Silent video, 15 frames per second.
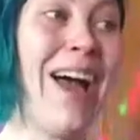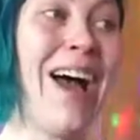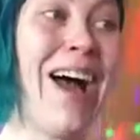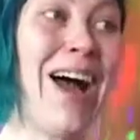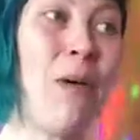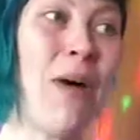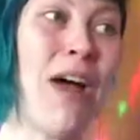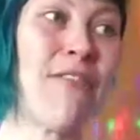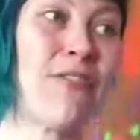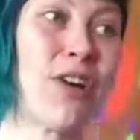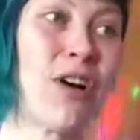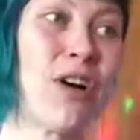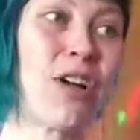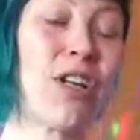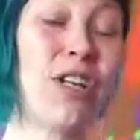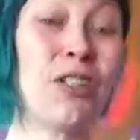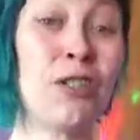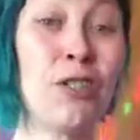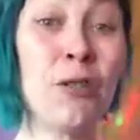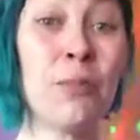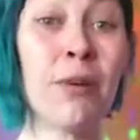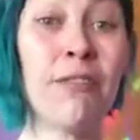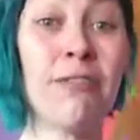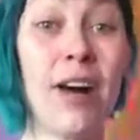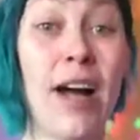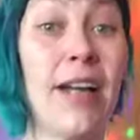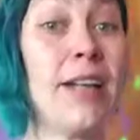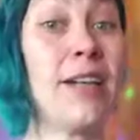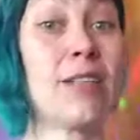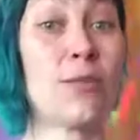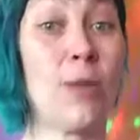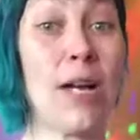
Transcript: However, could you provide us